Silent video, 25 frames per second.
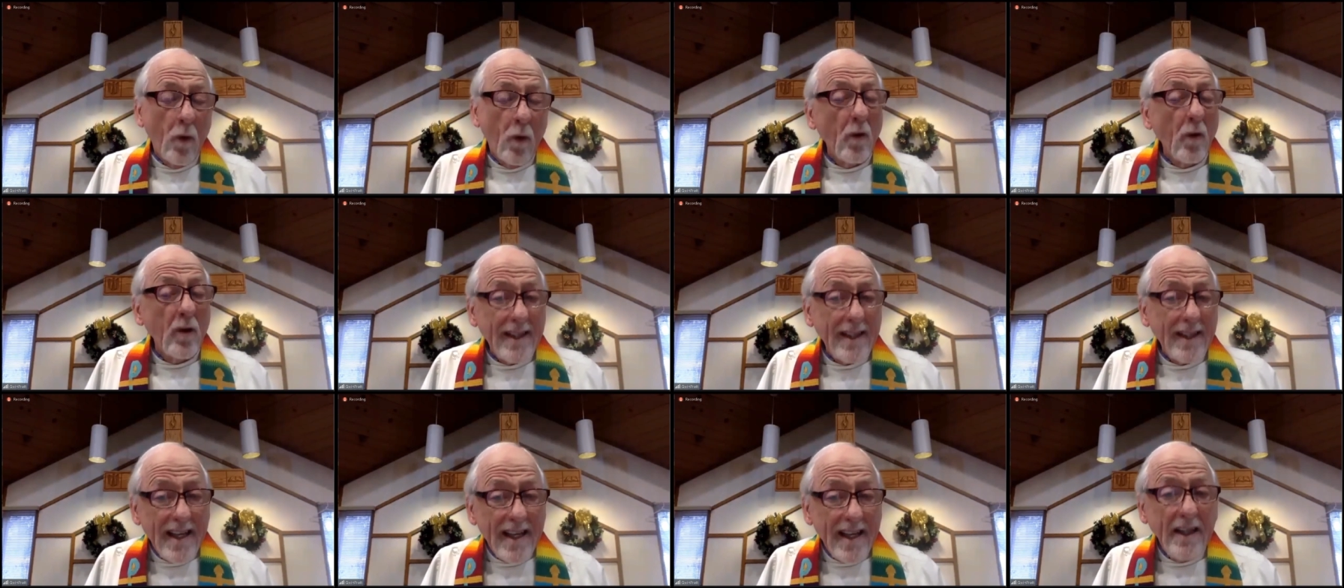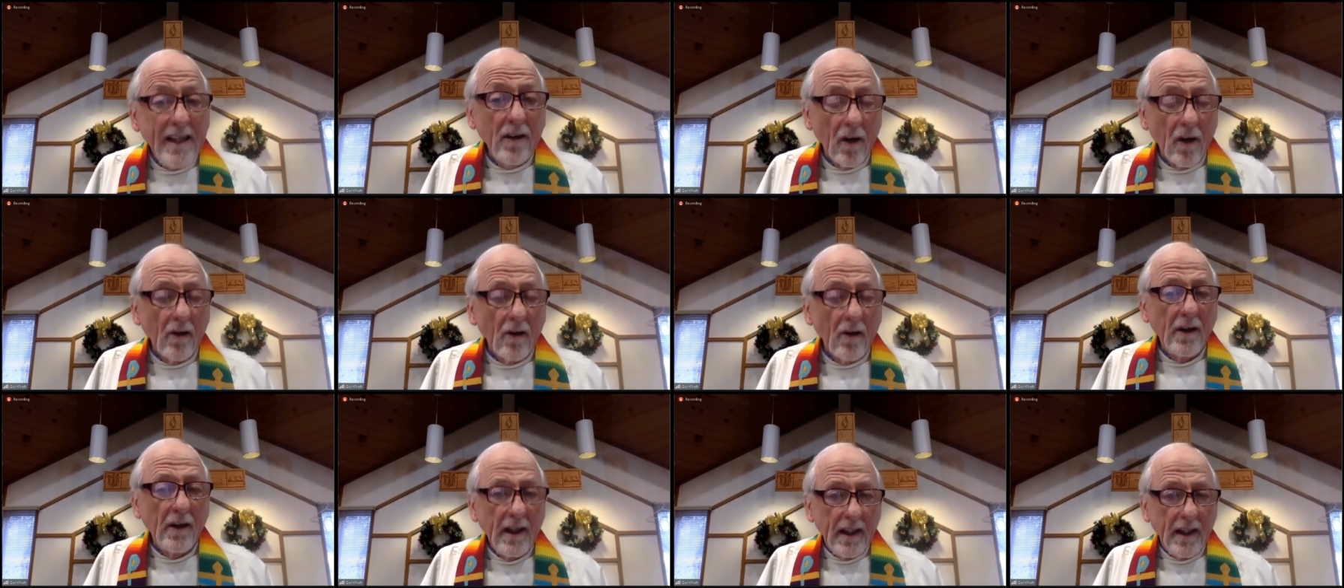
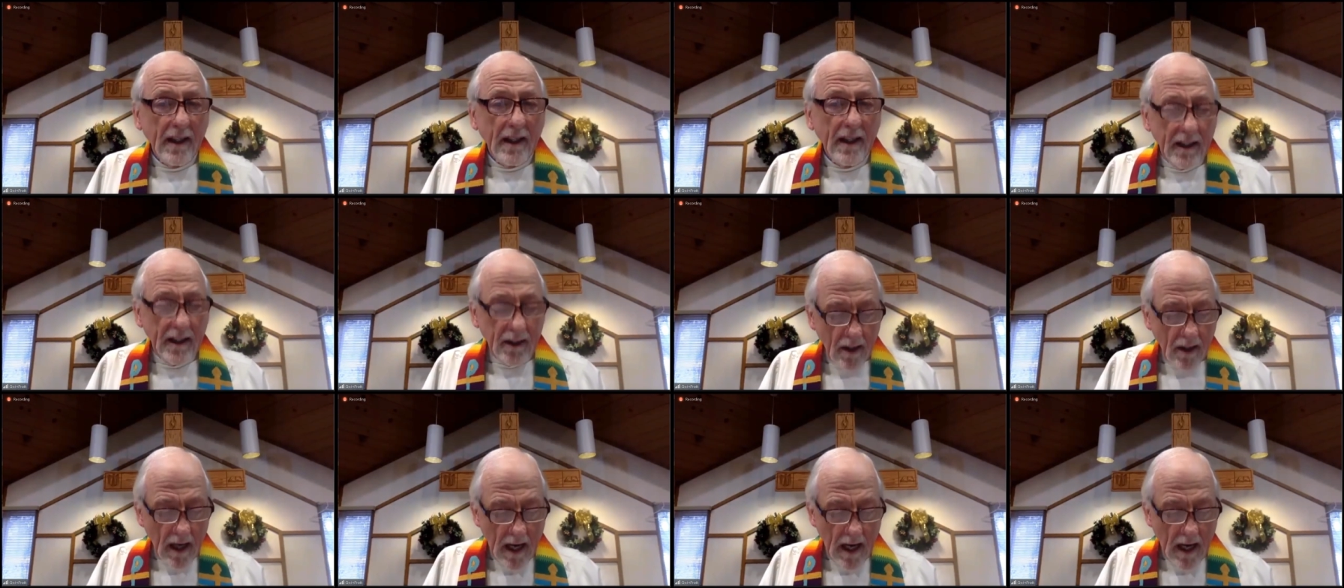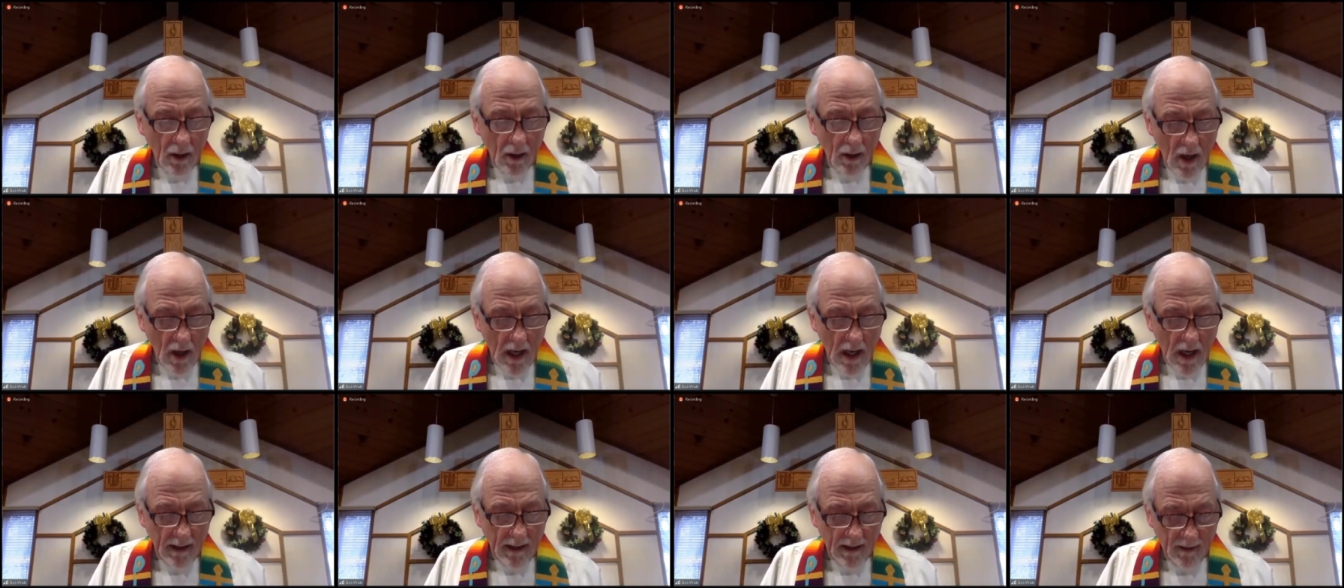14er in
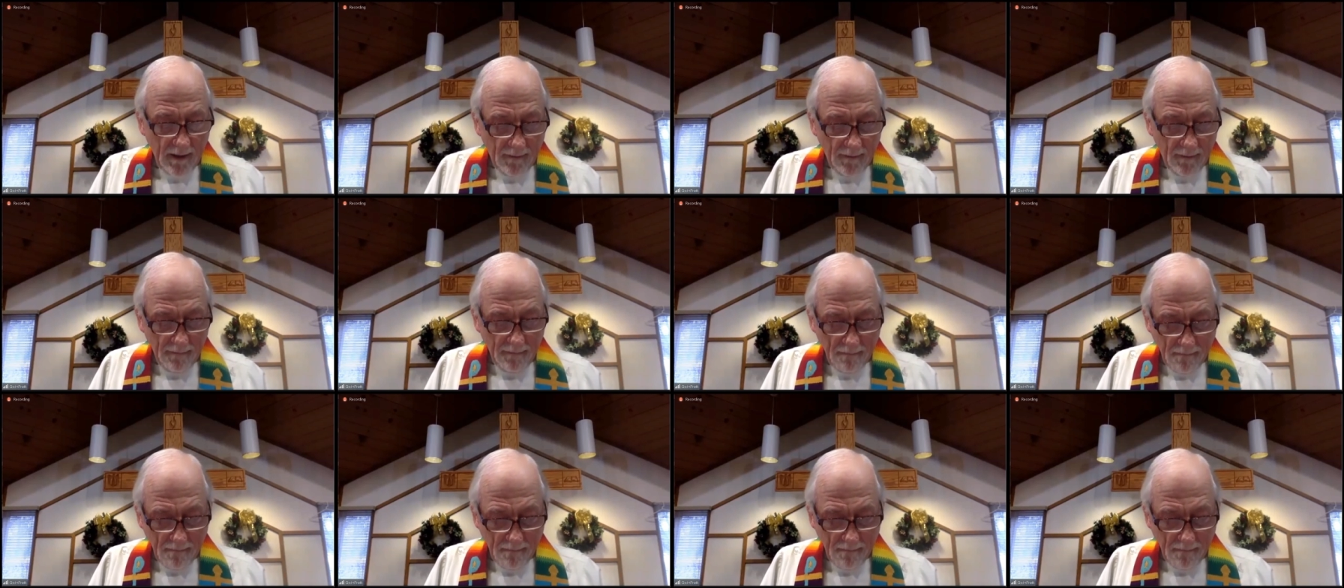Colorado.